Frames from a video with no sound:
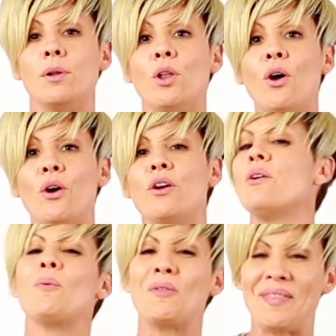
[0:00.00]
below,
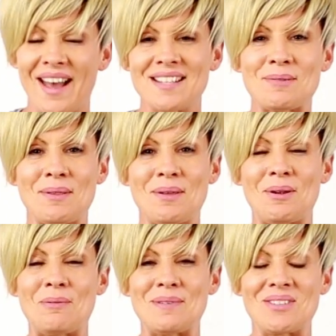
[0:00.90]
well, that's where the
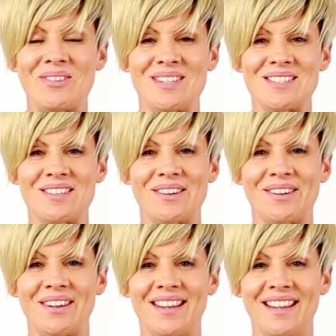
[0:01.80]
hoop is going to go.